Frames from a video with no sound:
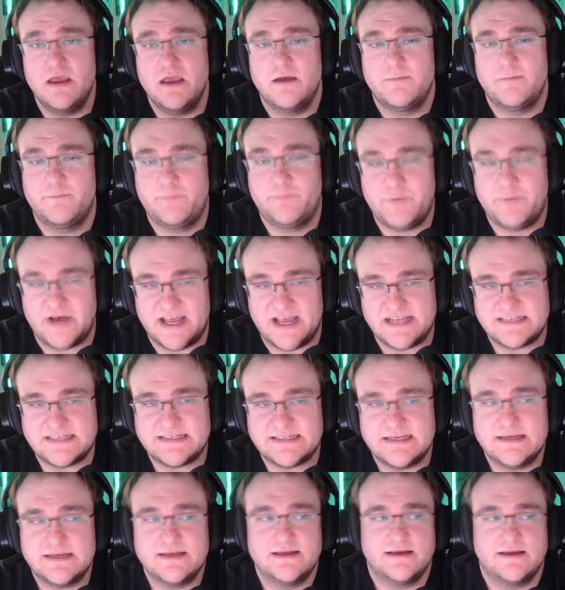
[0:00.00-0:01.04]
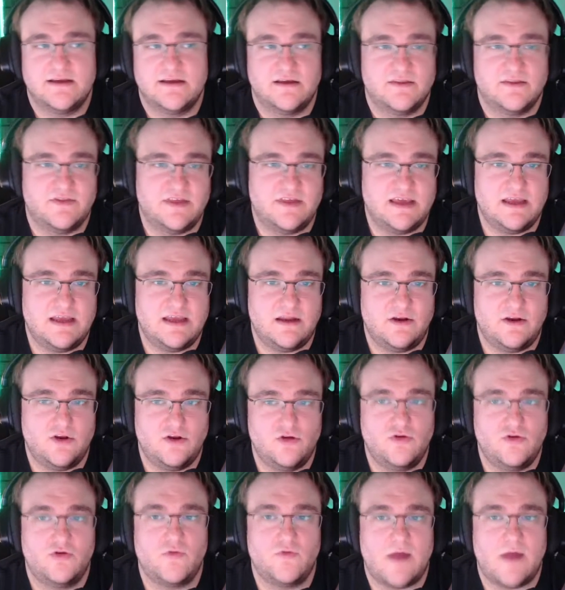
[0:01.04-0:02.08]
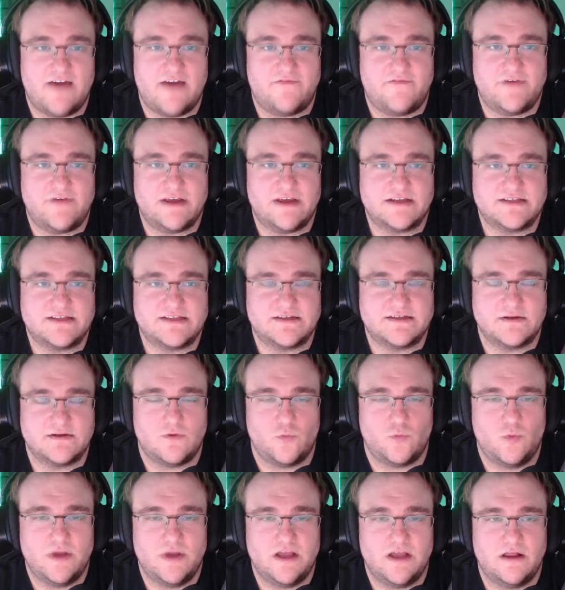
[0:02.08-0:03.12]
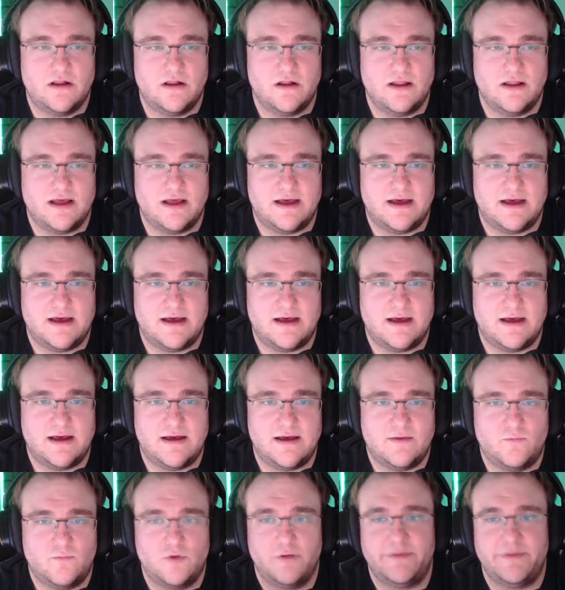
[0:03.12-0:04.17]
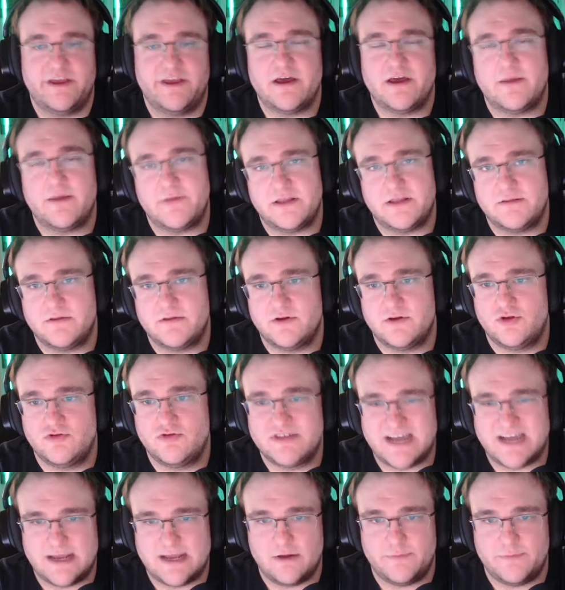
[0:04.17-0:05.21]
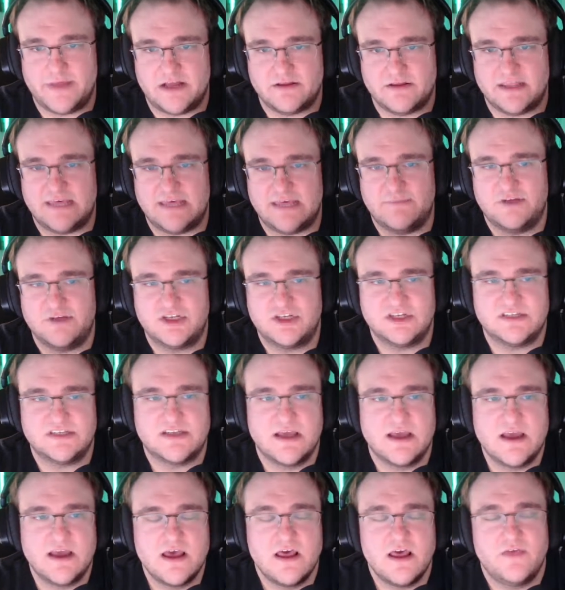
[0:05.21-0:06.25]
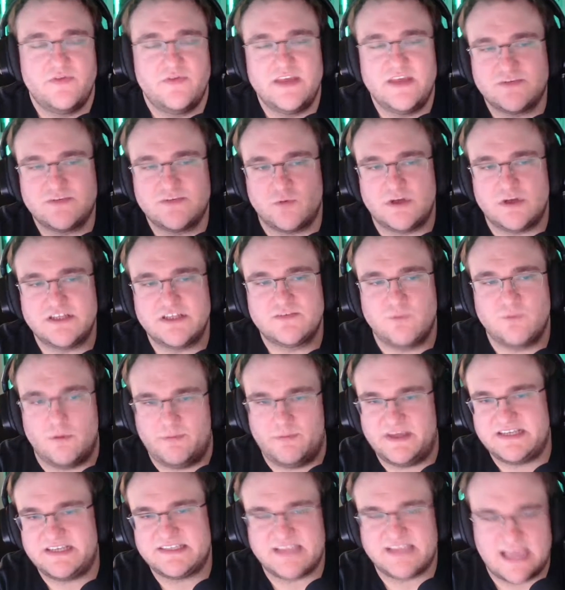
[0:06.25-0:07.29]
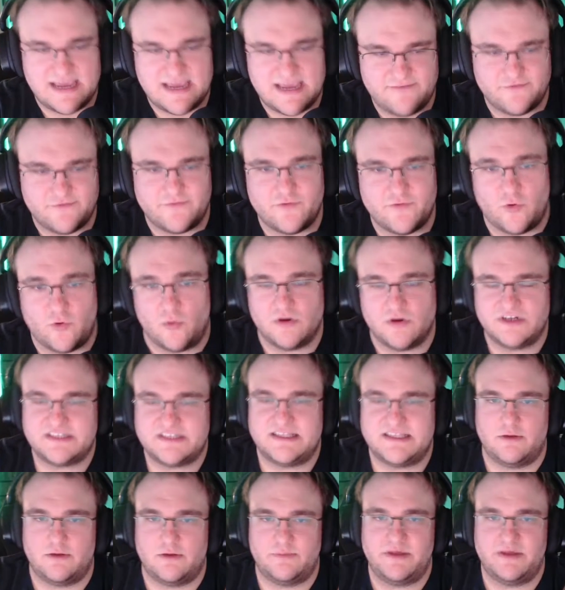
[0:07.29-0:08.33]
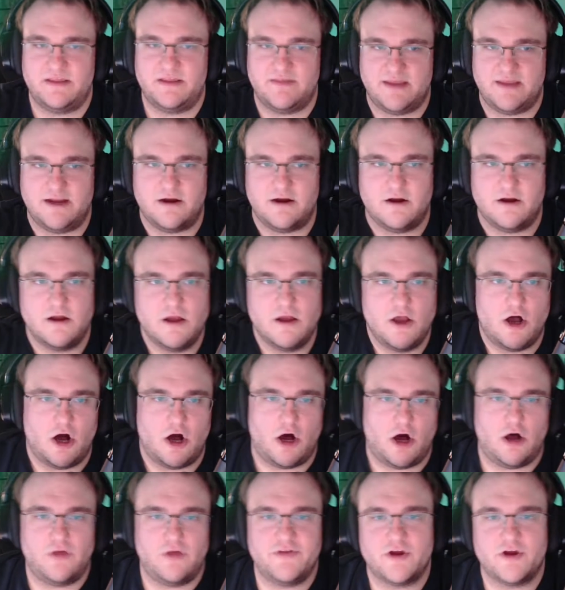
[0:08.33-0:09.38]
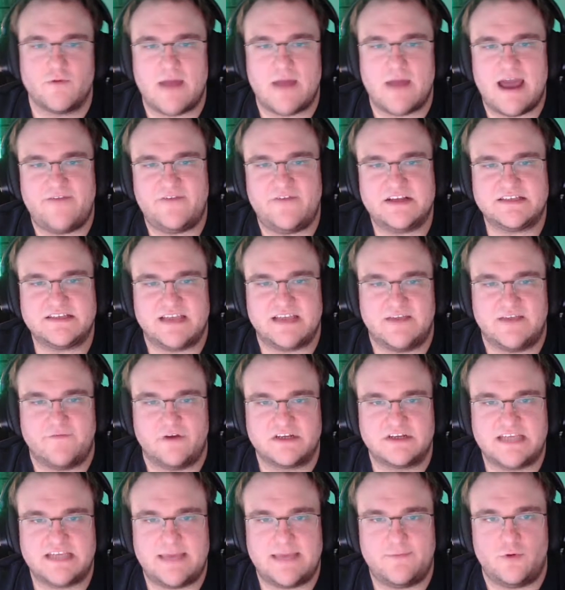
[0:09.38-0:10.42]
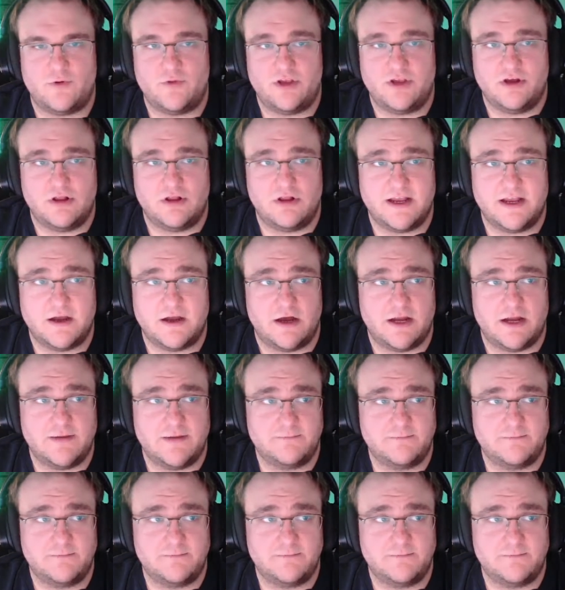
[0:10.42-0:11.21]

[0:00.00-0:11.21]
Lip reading: but the new graphics will be coming. The new title belt images. These ones will be saved, of course. They'll be there. All the graphics, like for example, when you click on